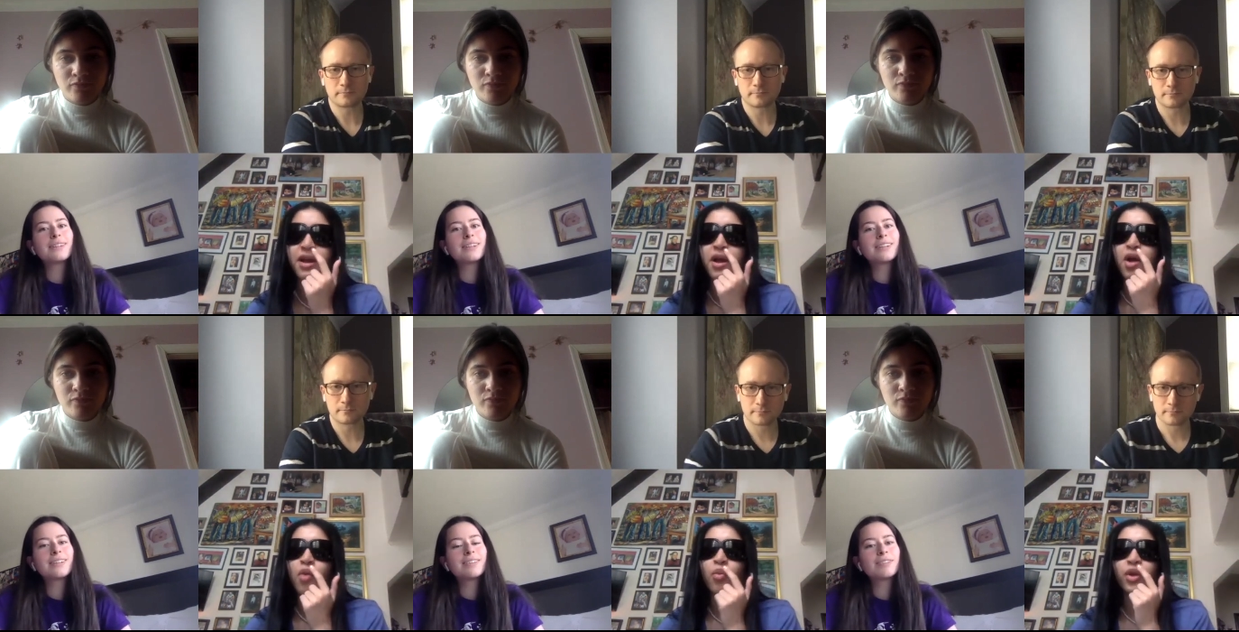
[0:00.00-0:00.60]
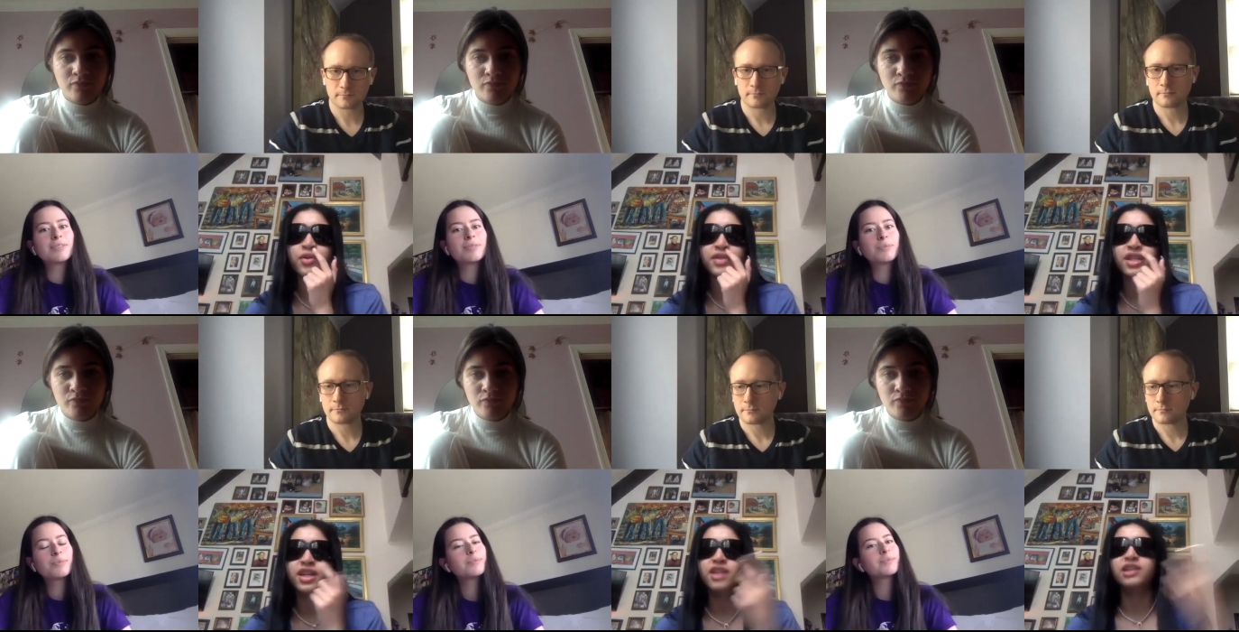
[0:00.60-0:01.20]
Speaker 1: Sweeney, like
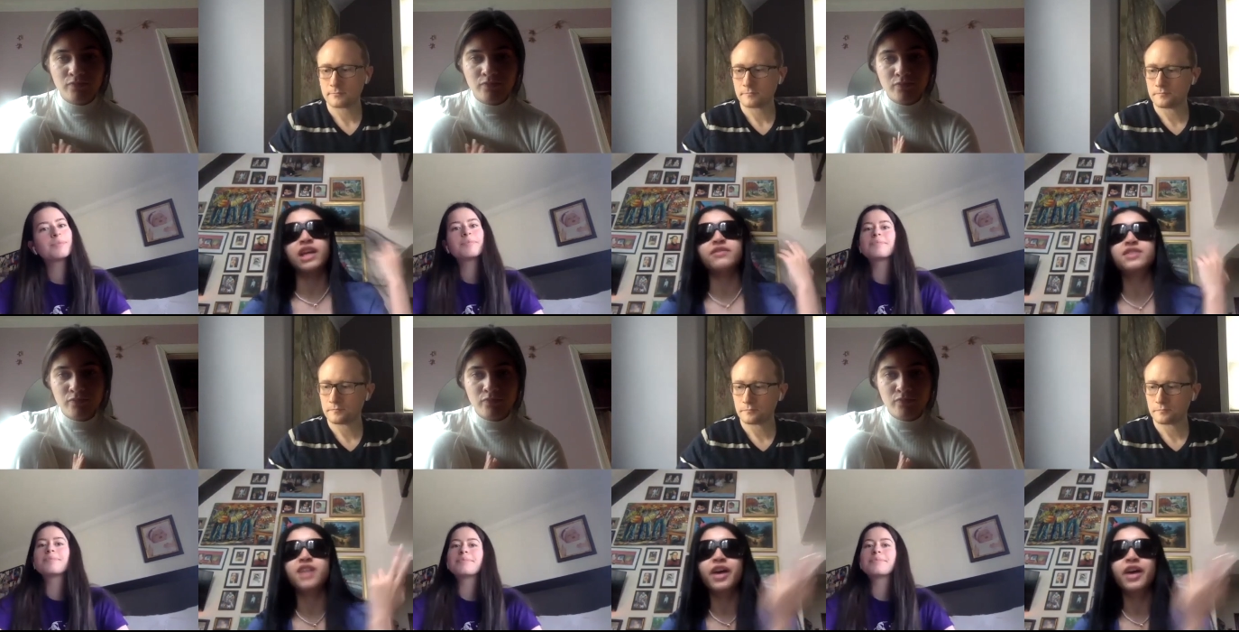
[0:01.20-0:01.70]
lifestyle